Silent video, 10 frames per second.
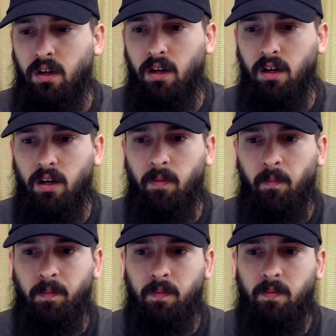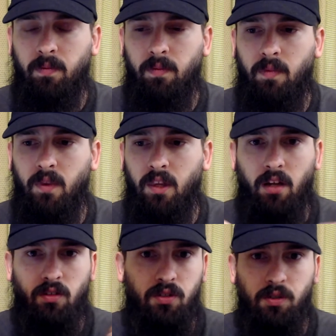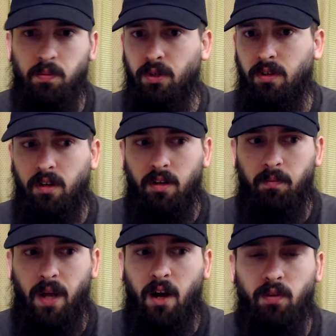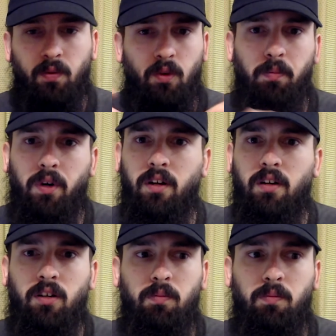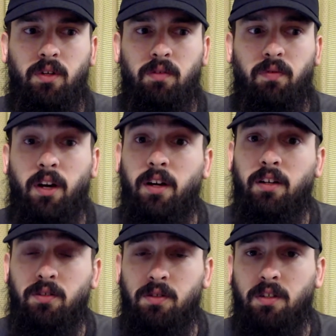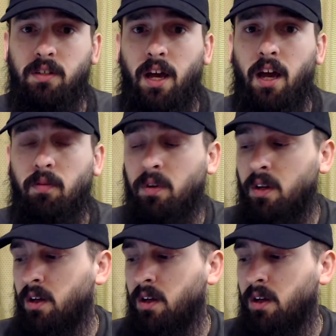Not super powerful, but it'd be very interesting to have.